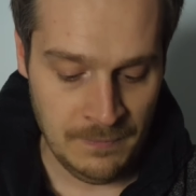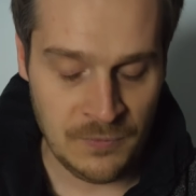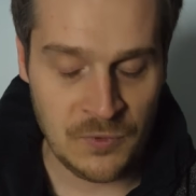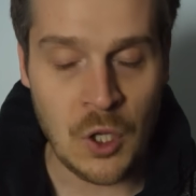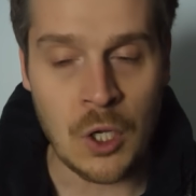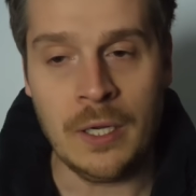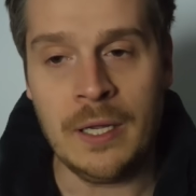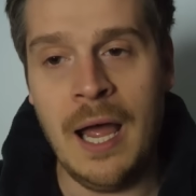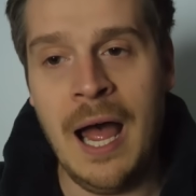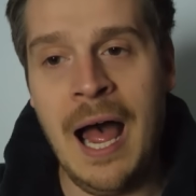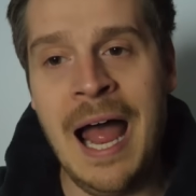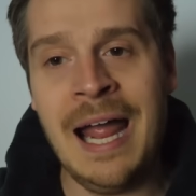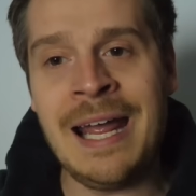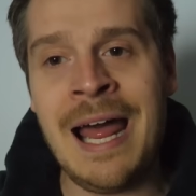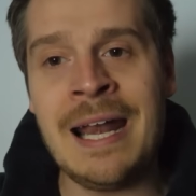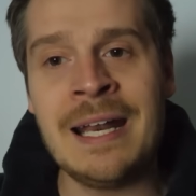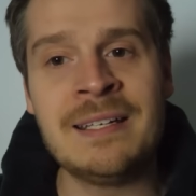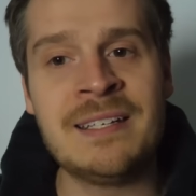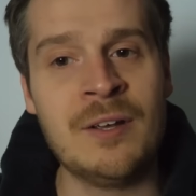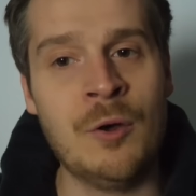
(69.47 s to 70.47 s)
Look, I
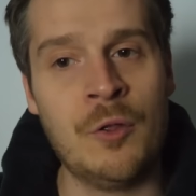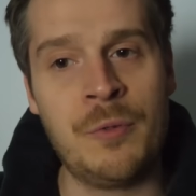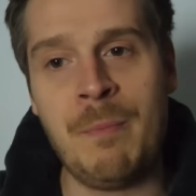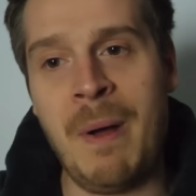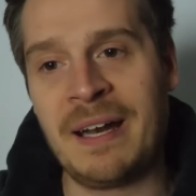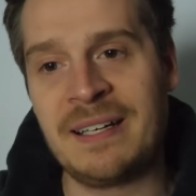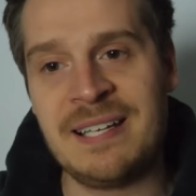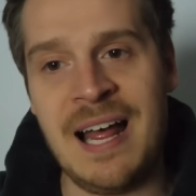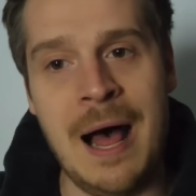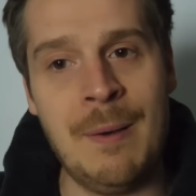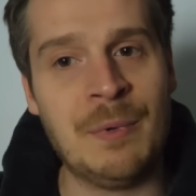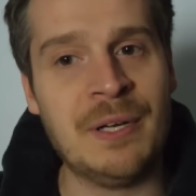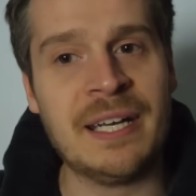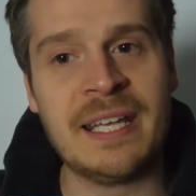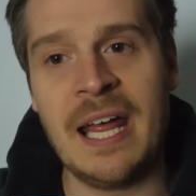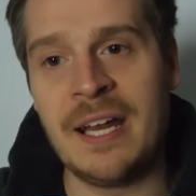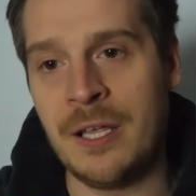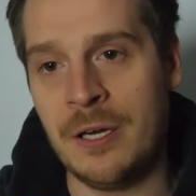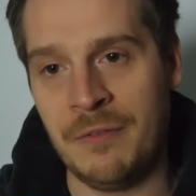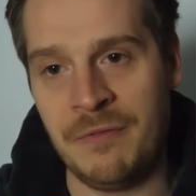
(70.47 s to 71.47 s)
got to deal with Mike Tomlin to
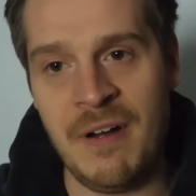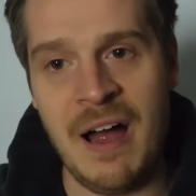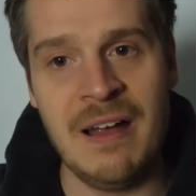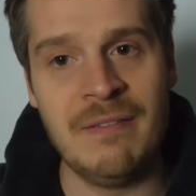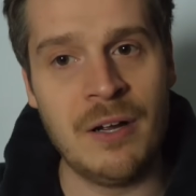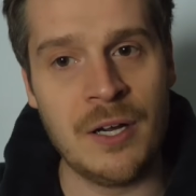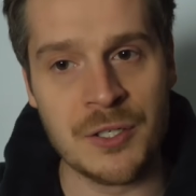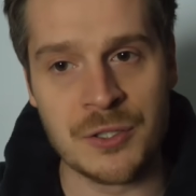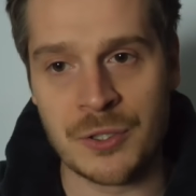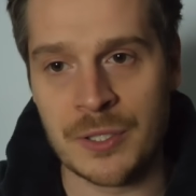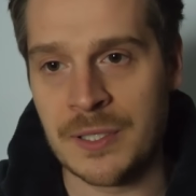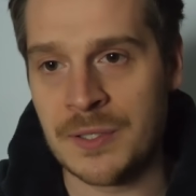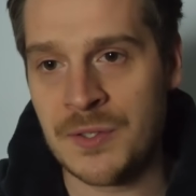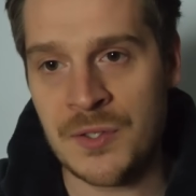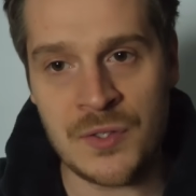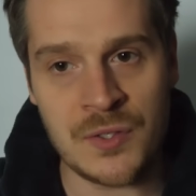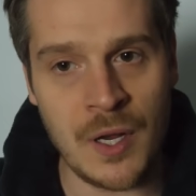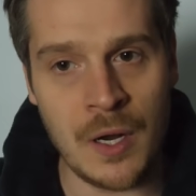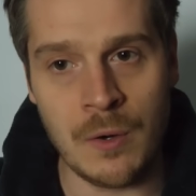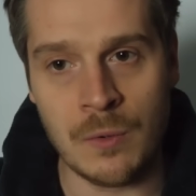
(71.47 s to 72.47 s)
get you to 500,
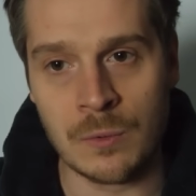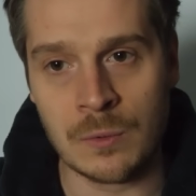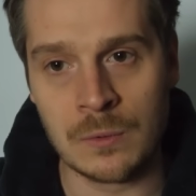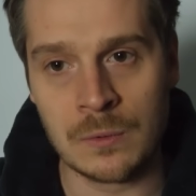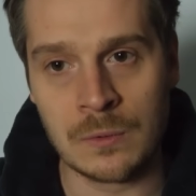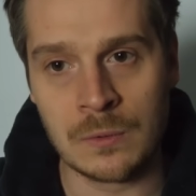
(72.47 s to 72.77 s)
so...